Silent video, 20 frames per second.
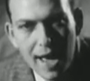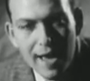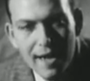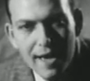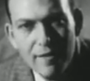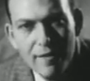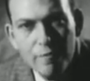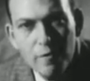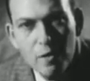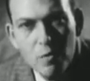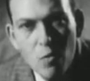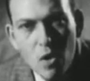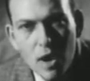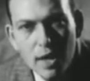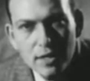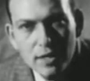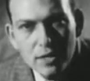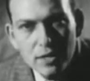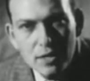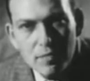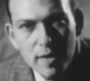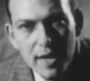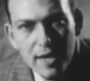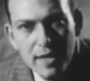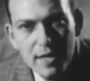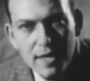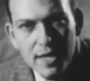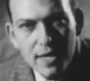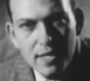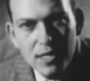And if we wanted to
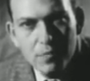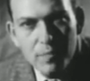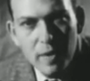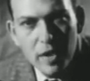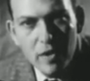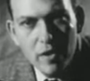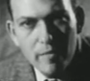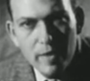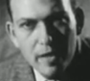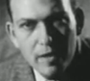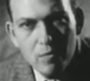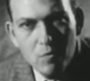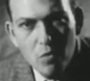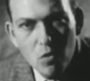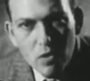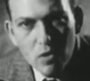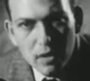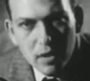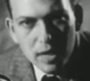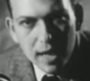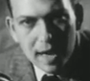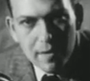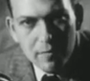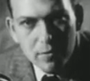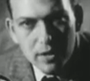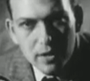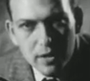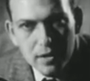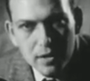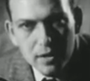make the experiment more
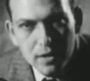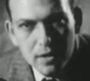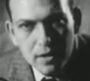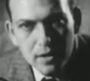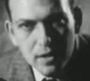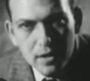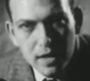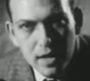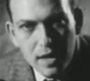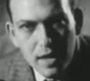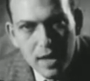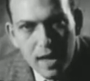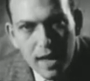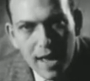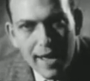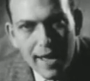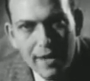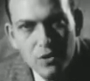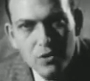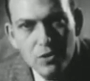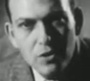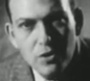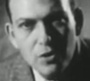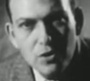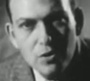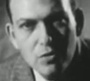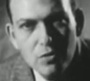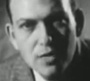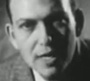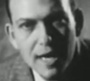elaborate and could
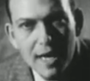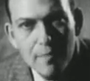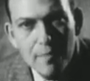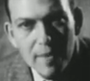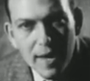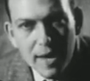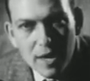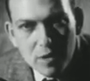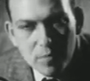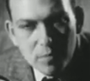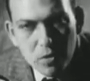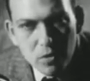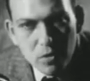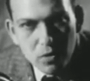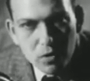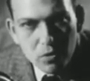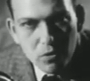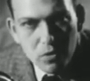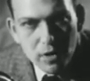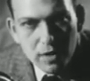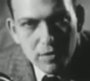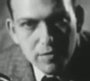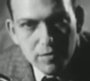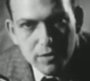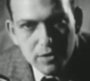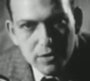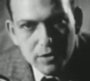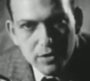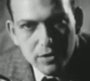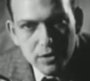use a better Polaroid
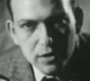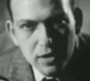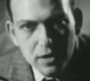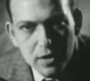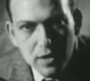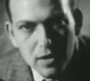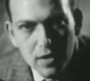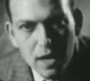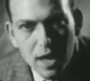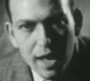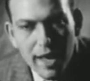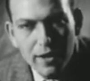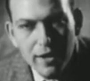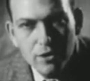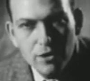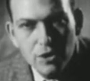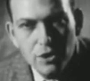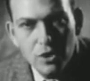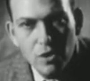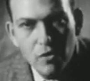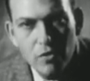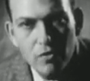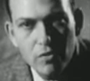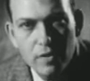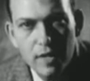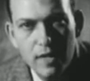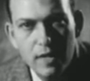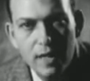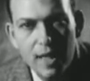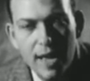filter, I could show
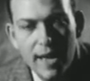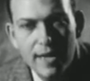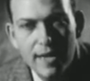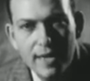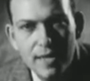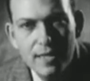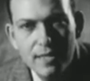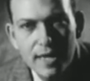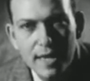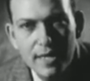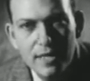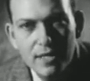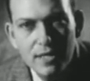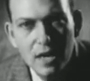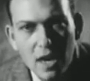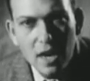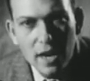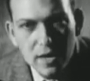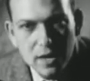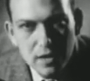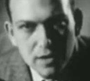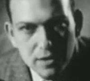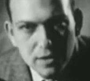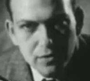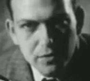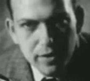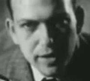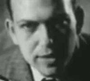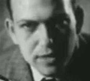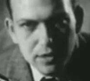you that light is entirely
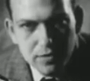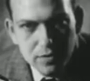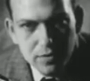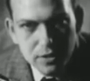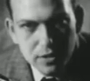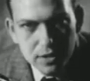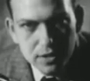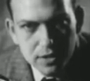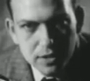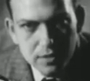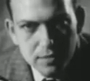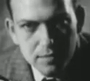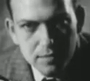transverse.